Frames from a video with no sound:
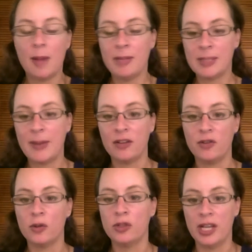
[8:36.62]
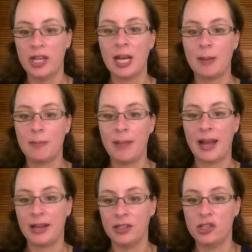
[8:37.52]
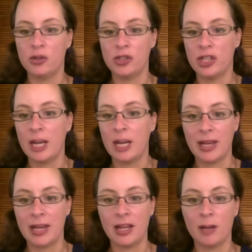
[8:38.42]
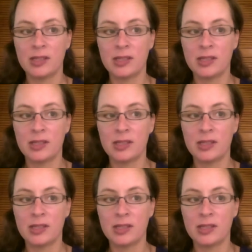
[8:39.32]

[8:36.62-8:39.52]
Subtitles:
come as part of your genetic package, your genetic makeup.